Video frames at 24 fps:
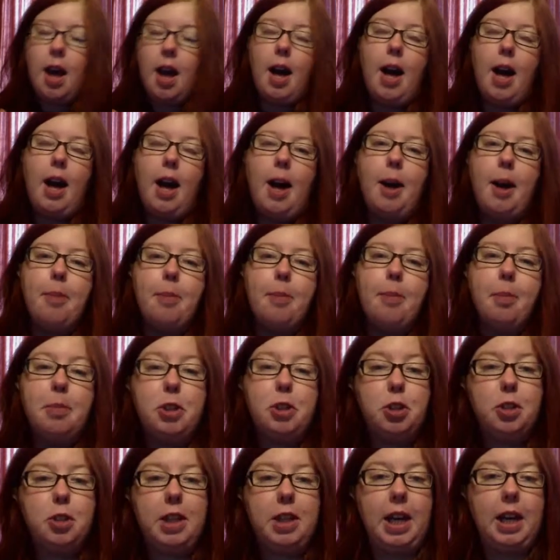
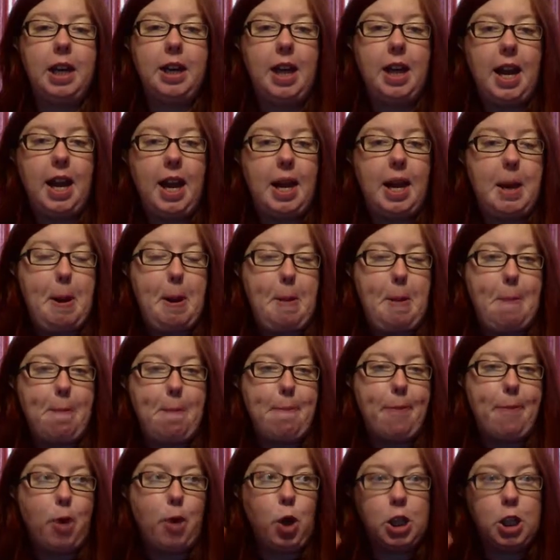But you'll get a
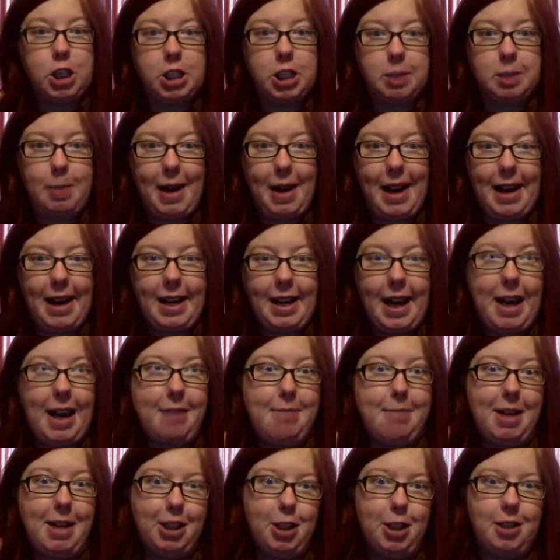project bag
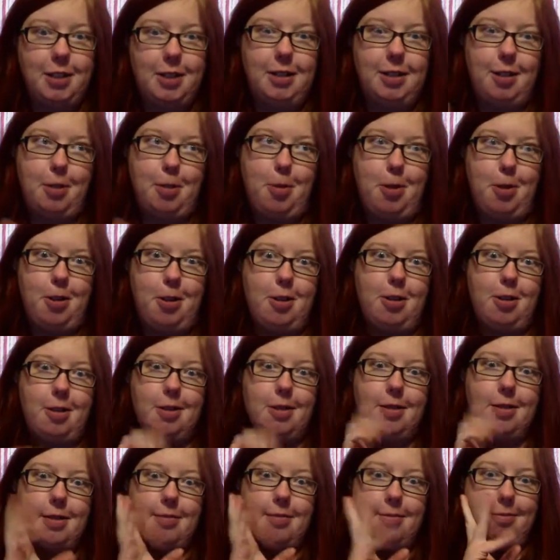and matching stitch
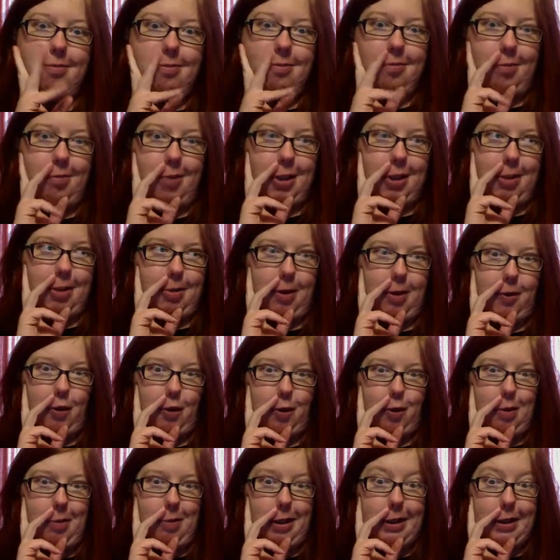markers once a month for
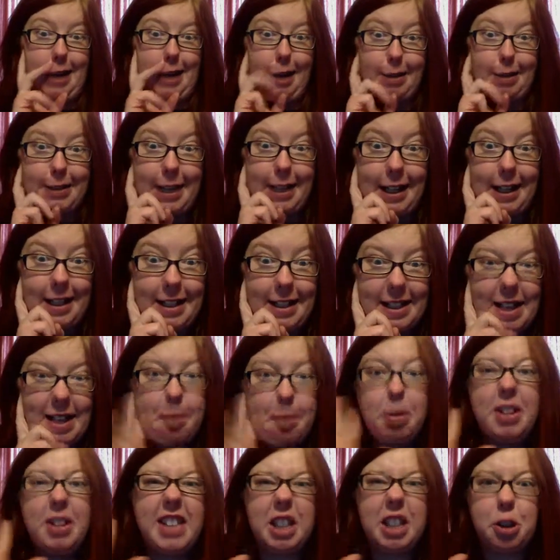3 months. How exciting is
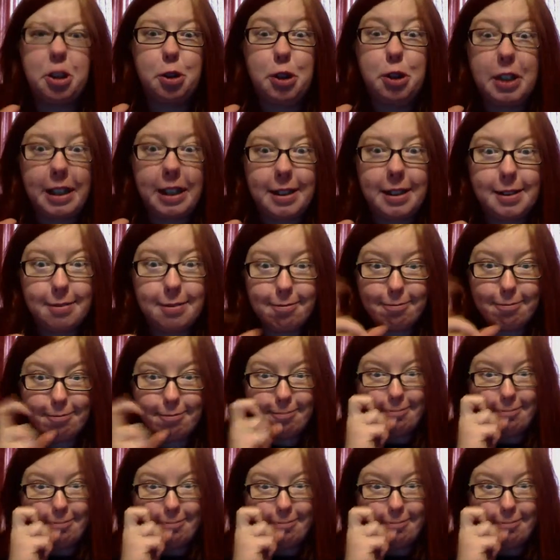that? Plus extra goodies.